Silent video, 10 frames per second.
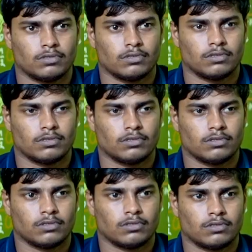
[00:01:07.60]

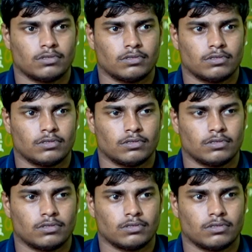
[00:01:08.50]

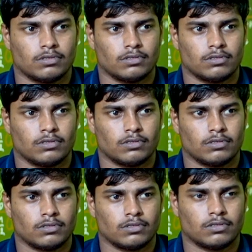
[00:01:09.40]

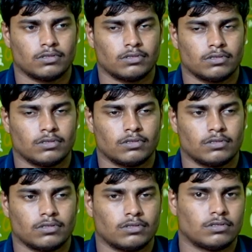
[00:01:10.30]

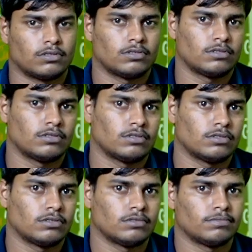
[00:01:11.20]

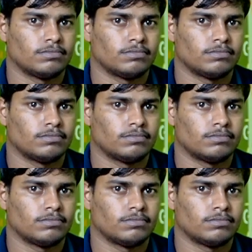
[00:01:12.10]
This person isn't speaking.